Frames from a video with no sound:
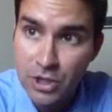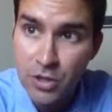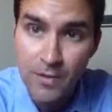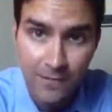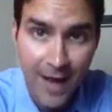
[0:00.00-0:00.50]

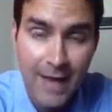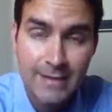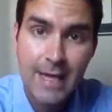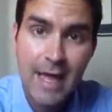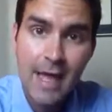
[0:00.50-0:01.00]
to the
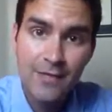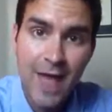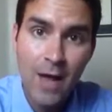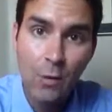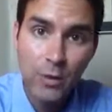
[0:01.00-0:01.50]
fact
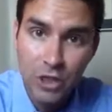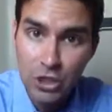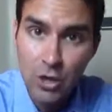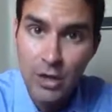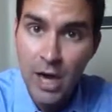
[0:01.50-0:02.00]
that we
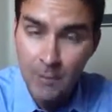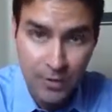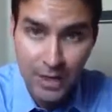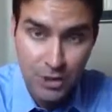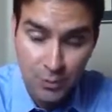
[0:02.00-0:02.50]
showed up, or
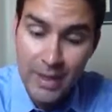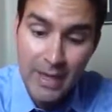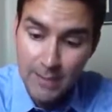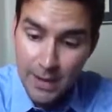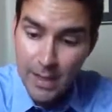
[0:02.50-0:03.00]
not
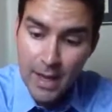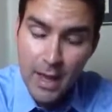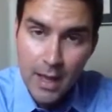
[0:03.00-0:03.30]
we, but